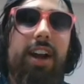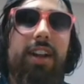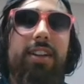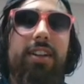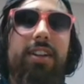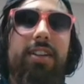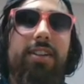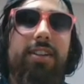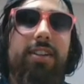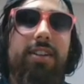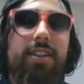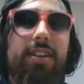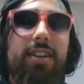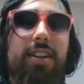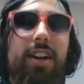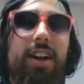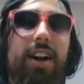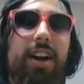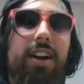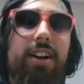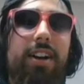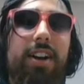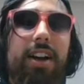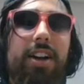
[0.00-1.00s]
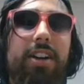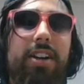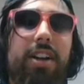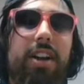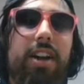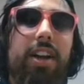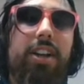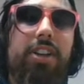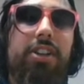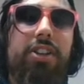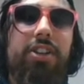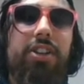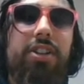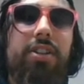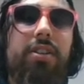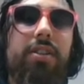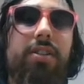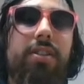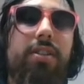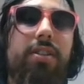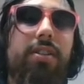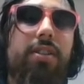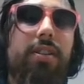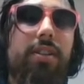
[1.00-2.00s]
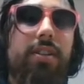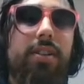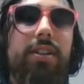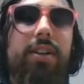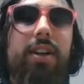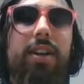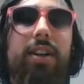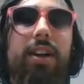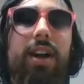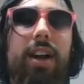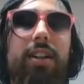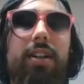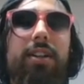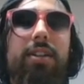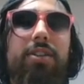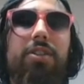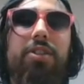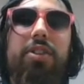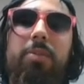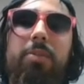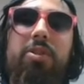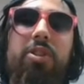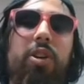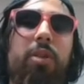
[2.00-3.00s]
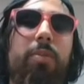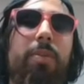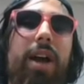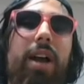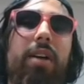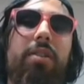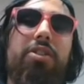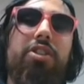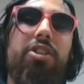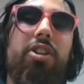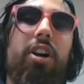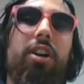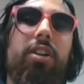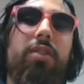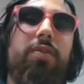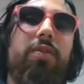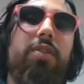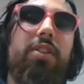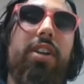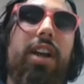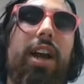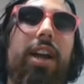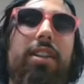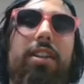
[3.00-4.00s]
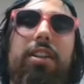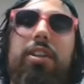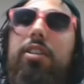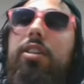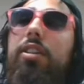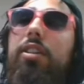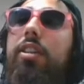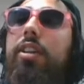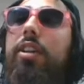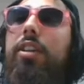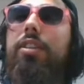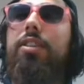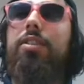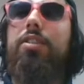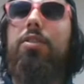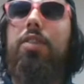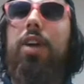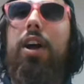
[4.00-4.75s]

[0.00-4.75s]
island? Asian island? Dude, I'm so bad with geography. I literally